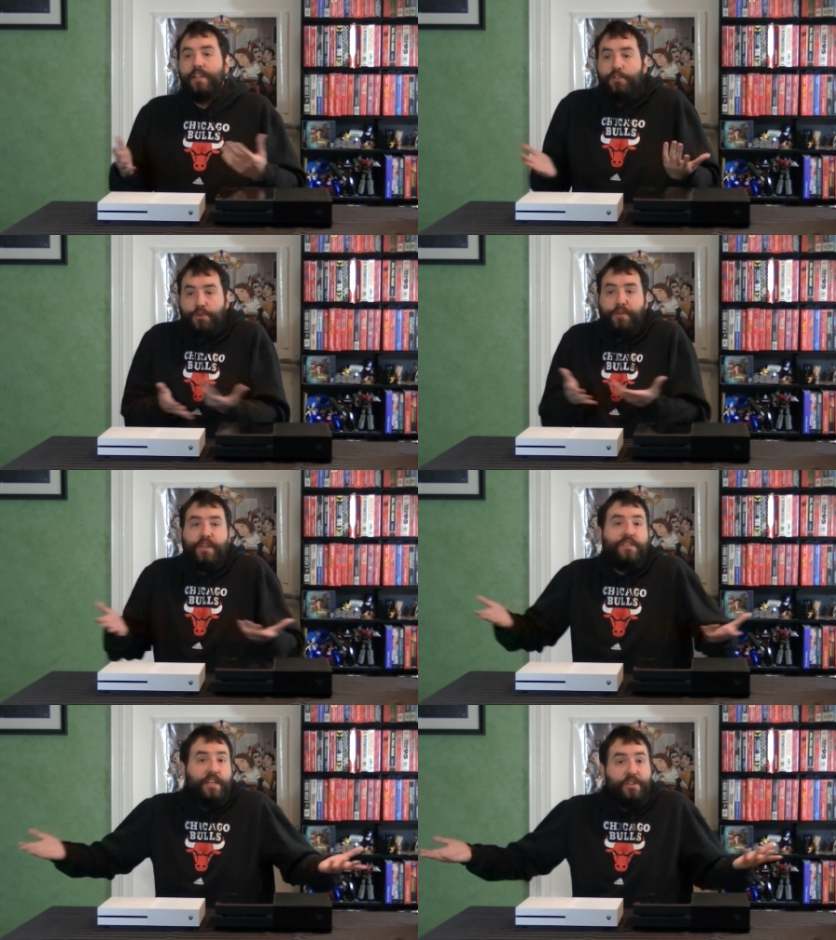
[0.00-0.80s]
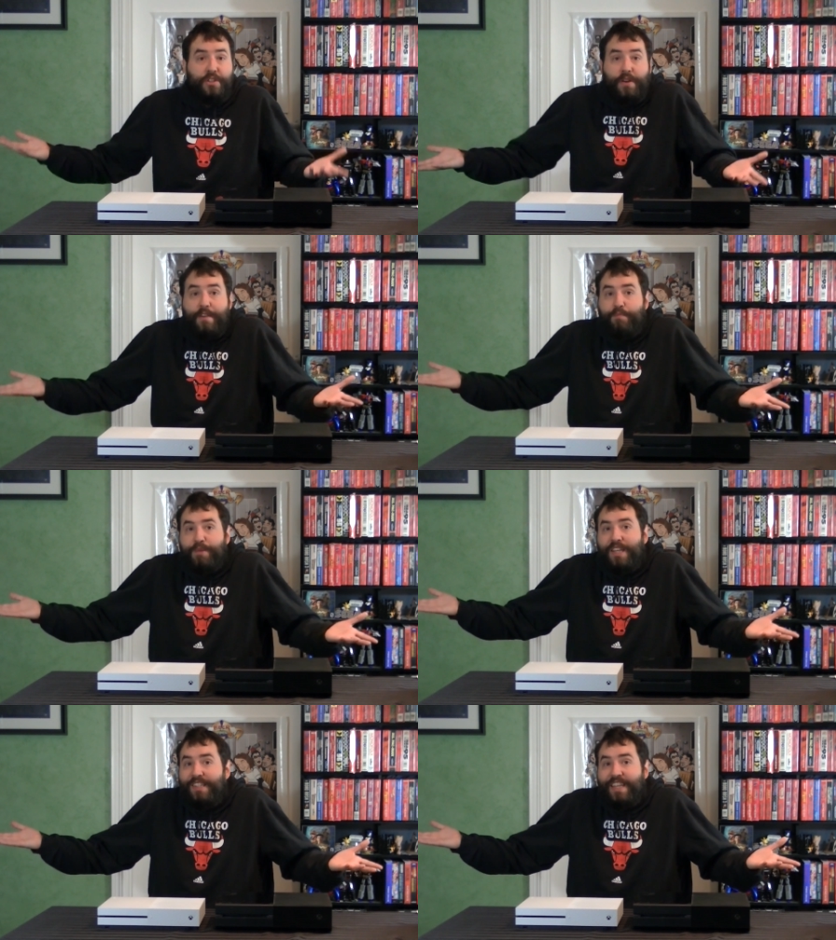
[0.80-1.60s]
The truth is they just don't have
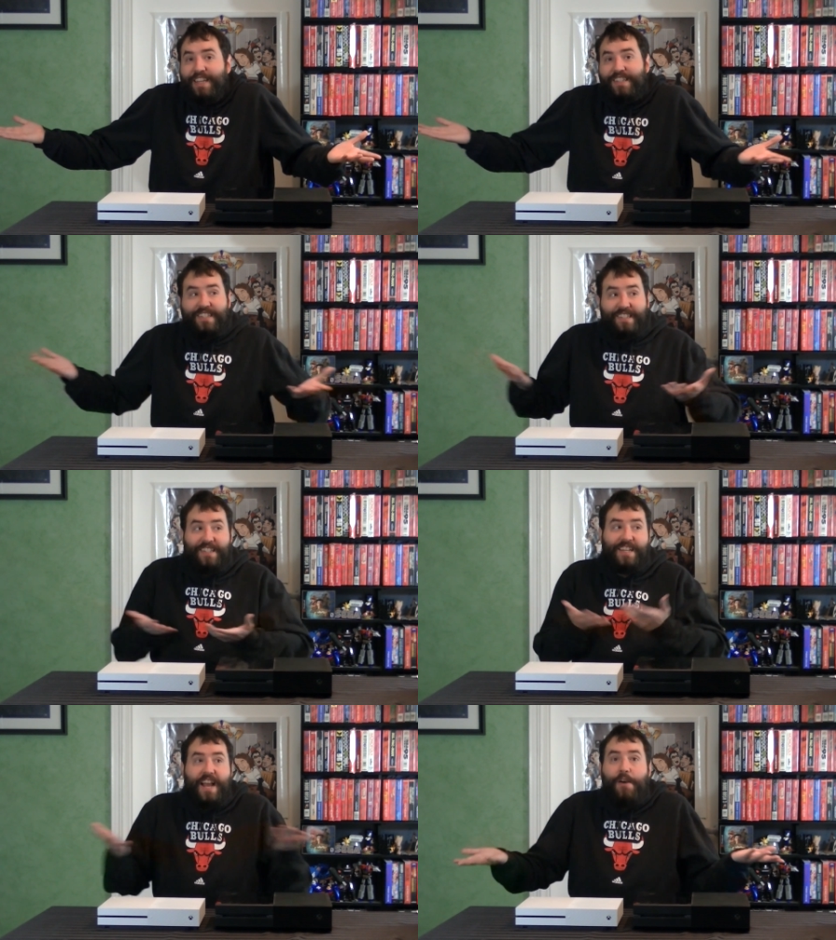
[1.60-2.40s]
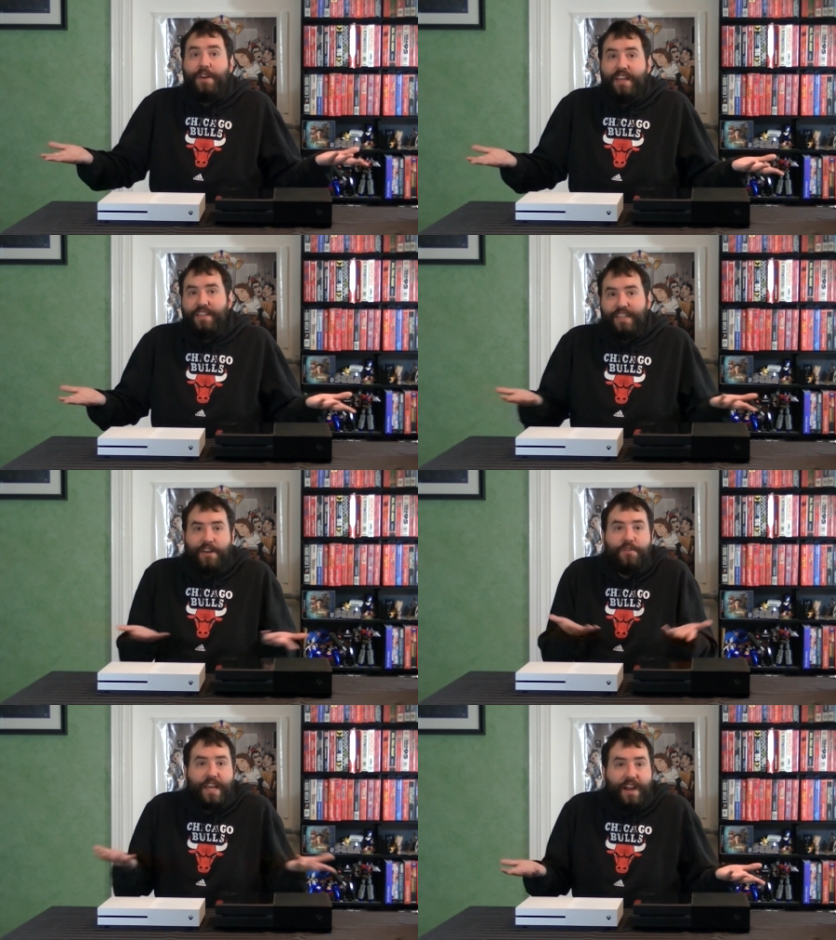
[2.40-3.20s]
PCs. It's just how it is. They
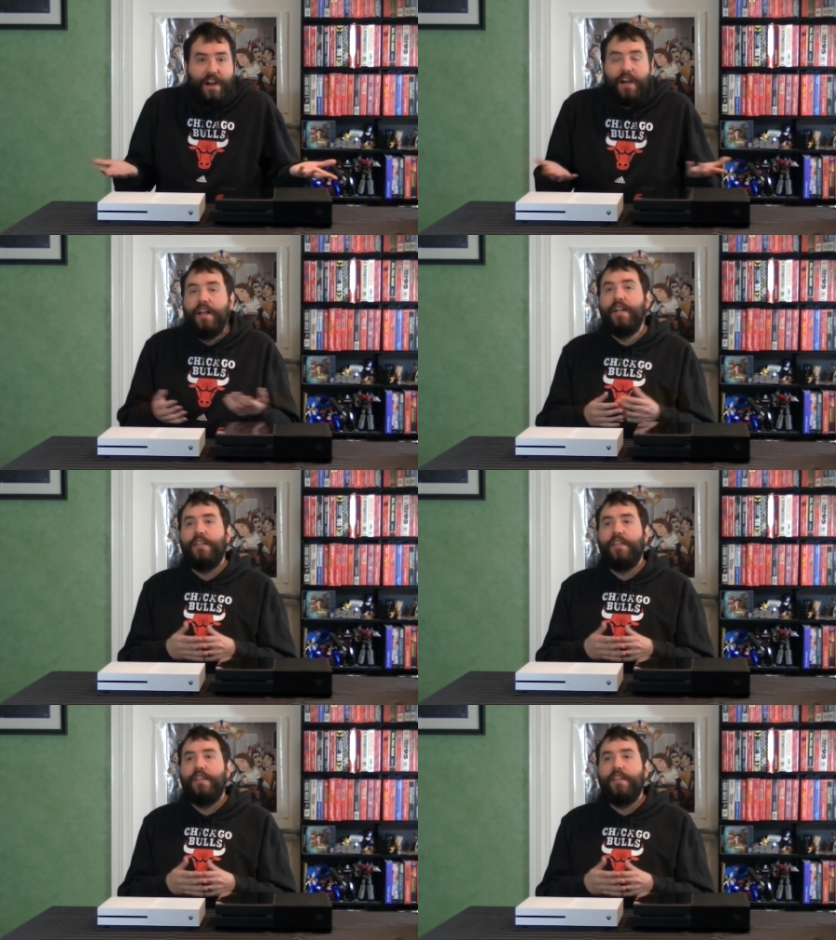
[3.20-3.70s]
don't care.